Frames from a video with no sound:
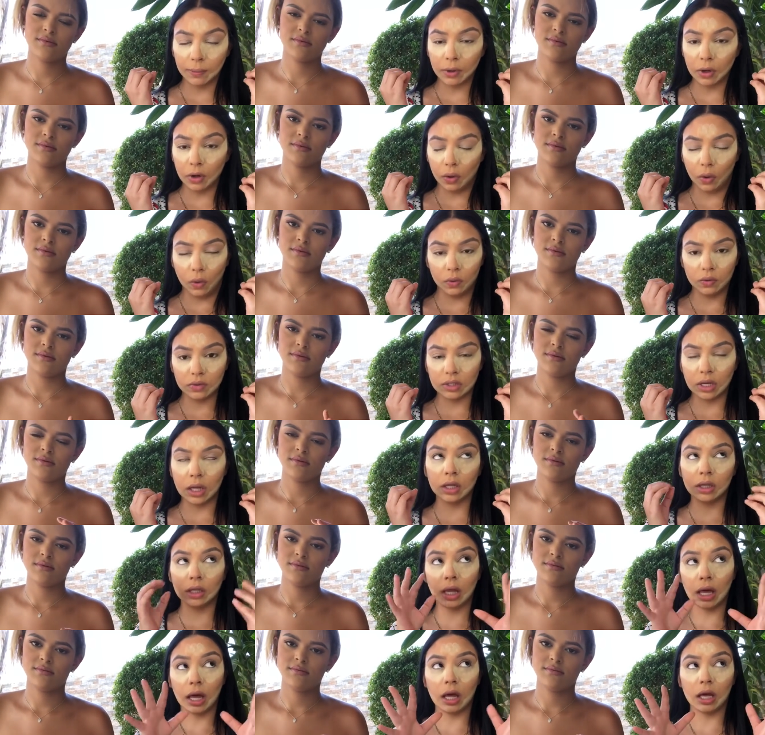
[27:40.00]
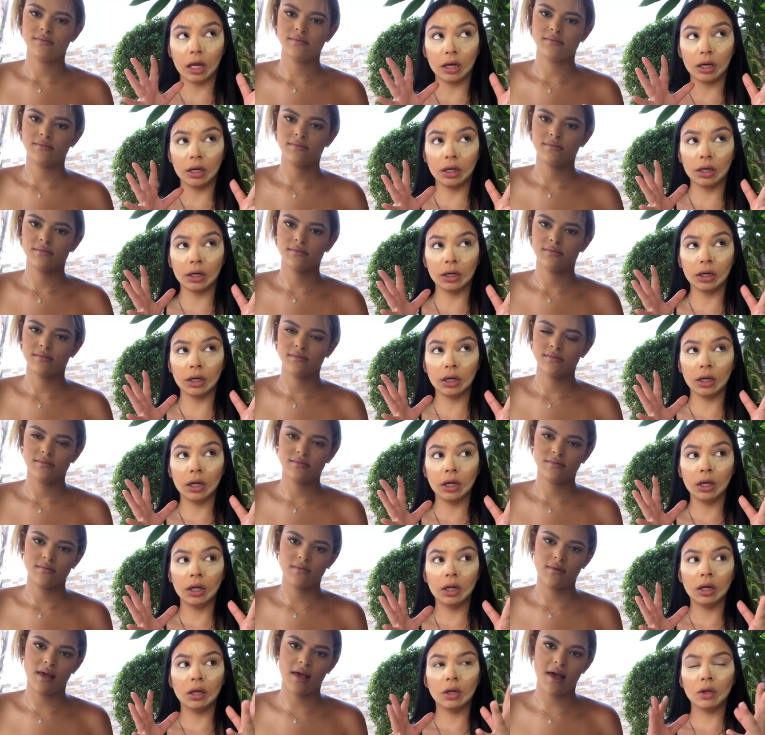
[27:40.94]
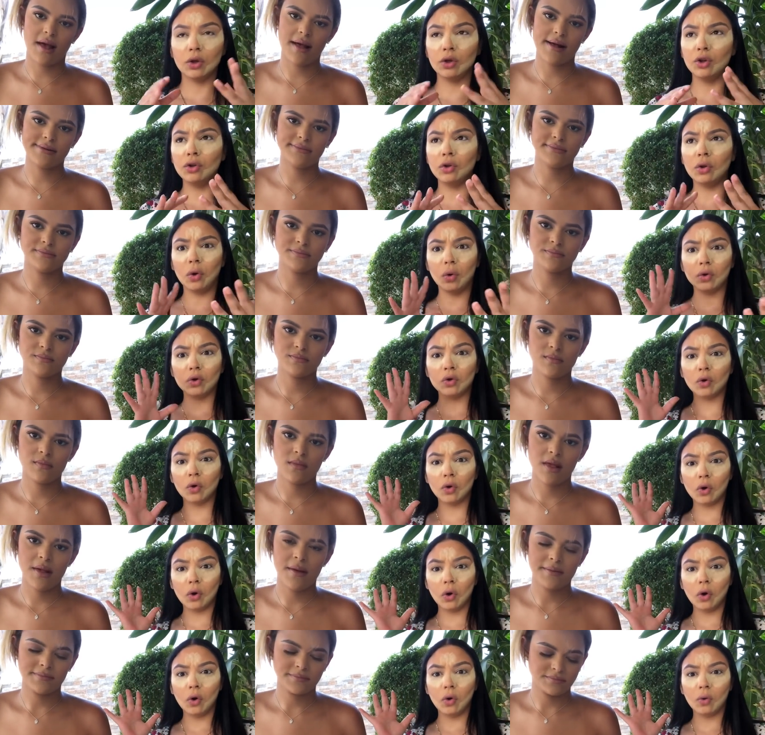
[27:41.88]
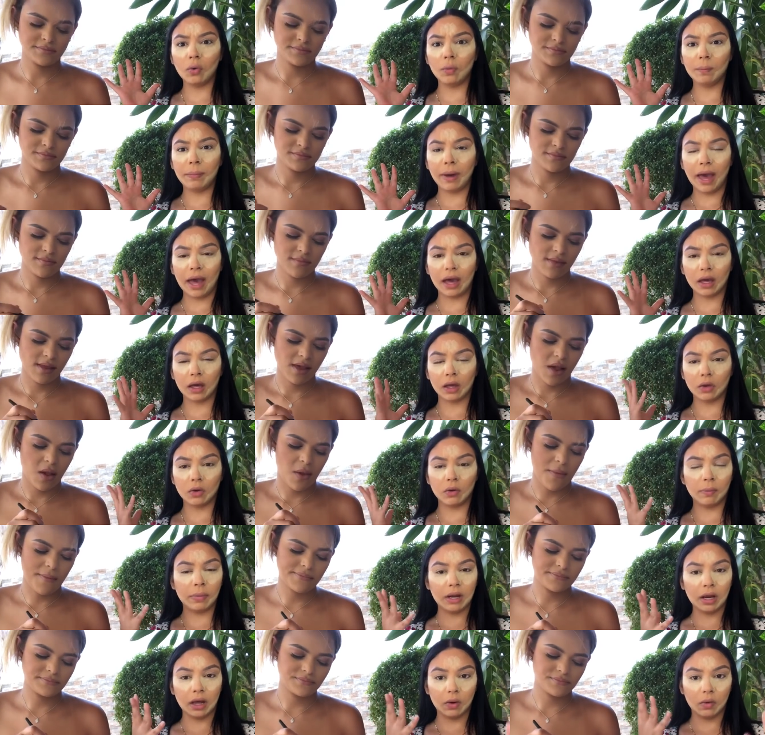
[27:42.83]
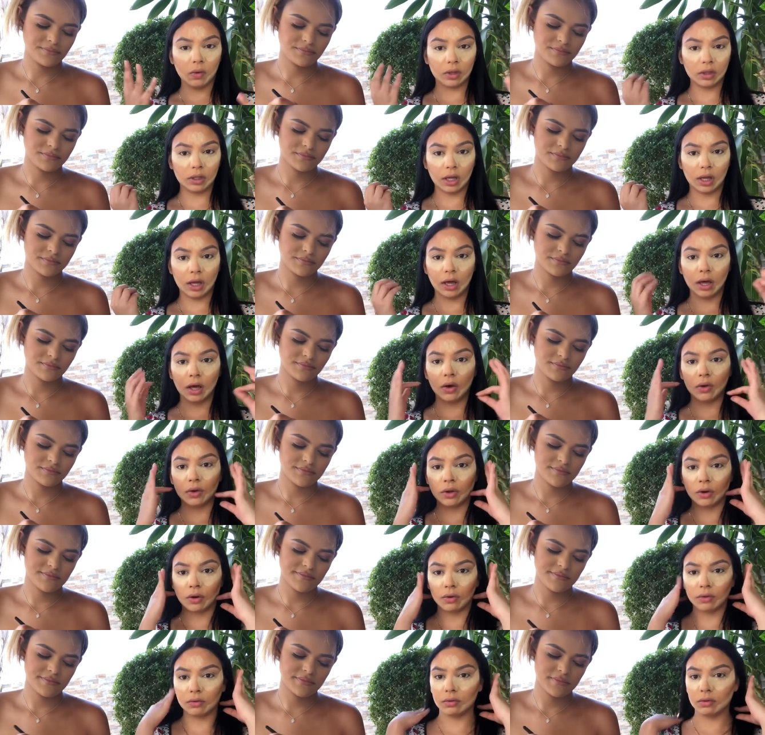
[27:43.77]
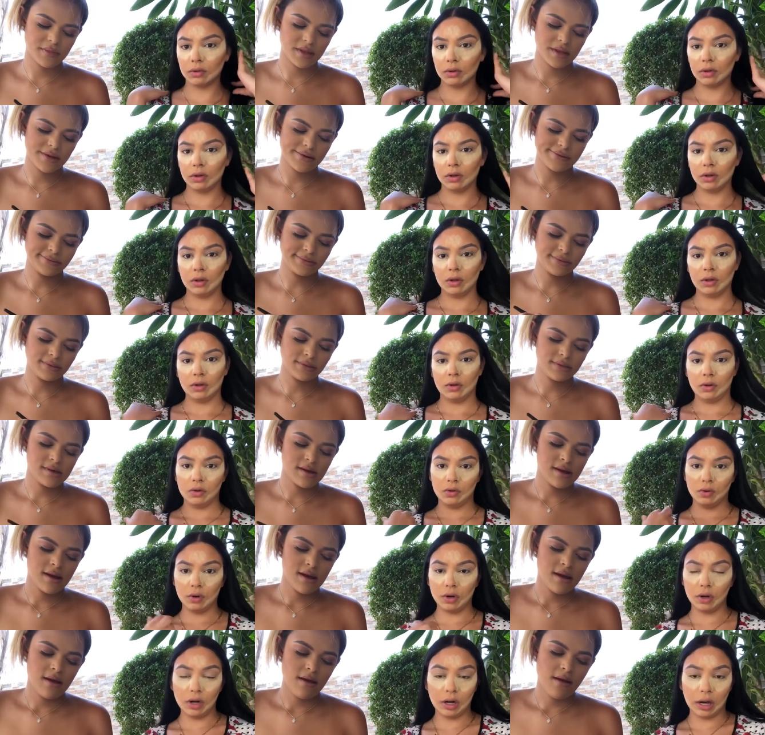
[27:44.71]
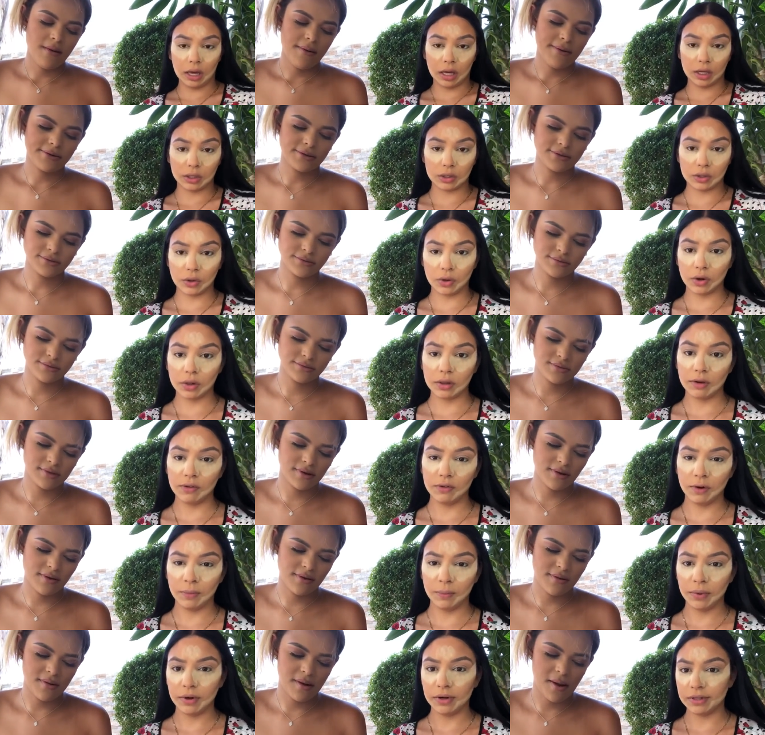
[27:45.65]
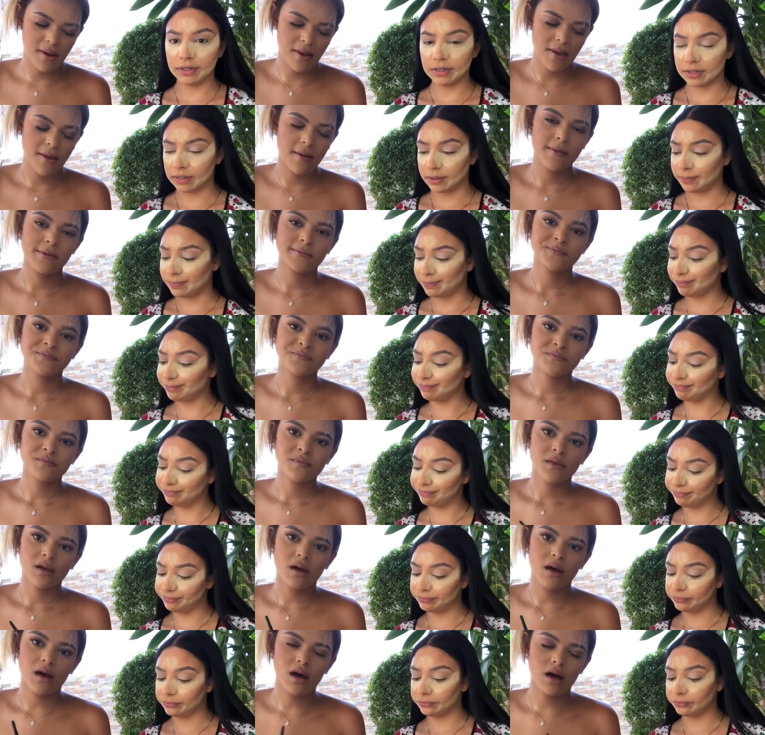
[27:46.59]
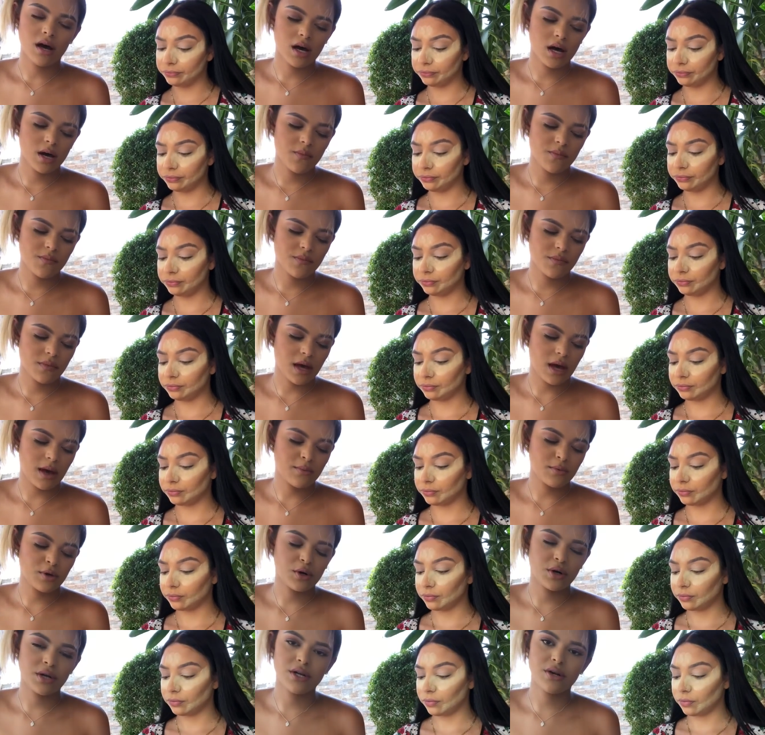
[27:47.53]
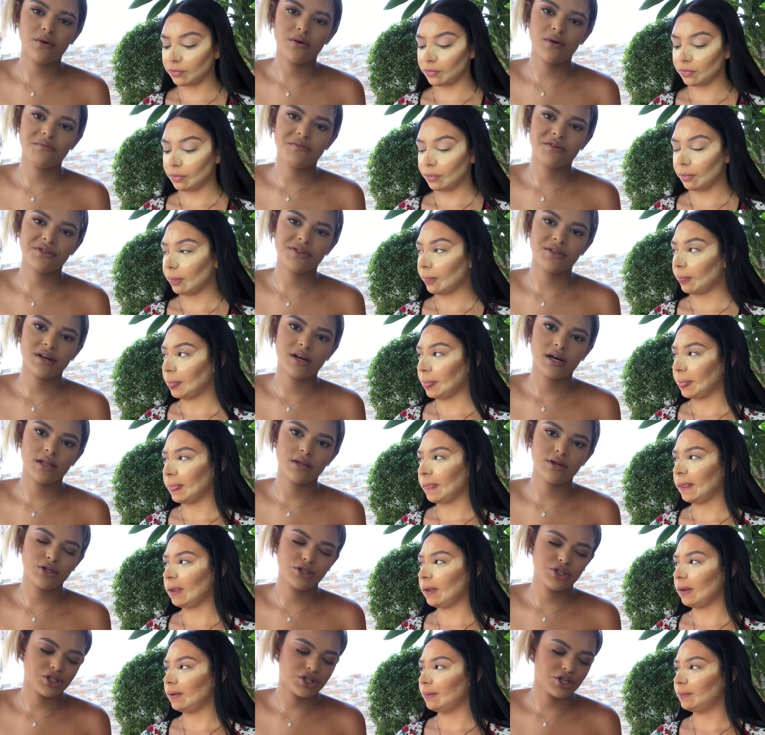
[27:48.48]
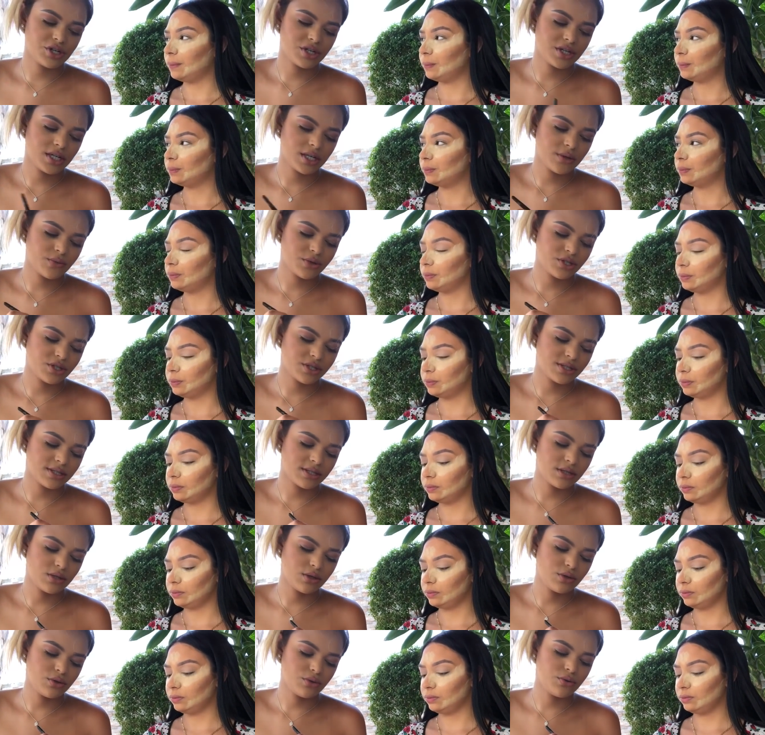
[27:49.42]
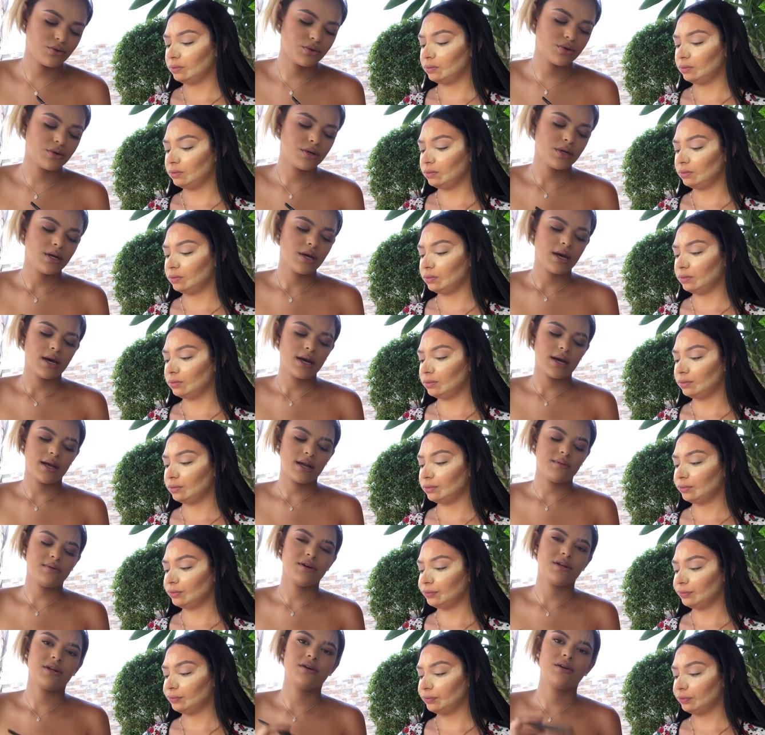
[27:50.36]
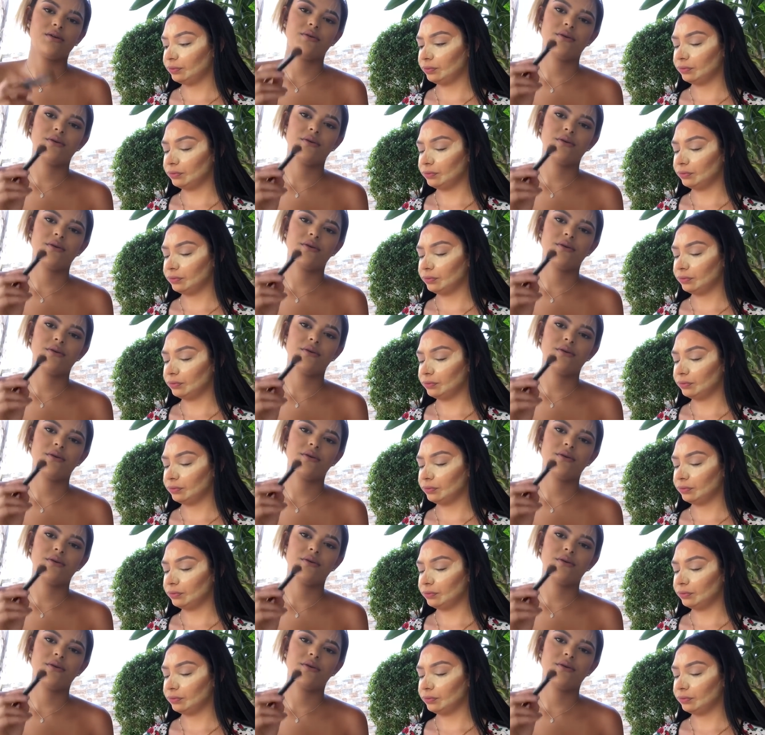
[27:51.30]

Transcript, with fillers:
Speaker 1: up close, and then, you know, you'll go back and you'll be like, what the hell, you know?
Speaker 2: You look like a total different person. I'm gonna go in with the color Journey, which is a nude, and I'm gonna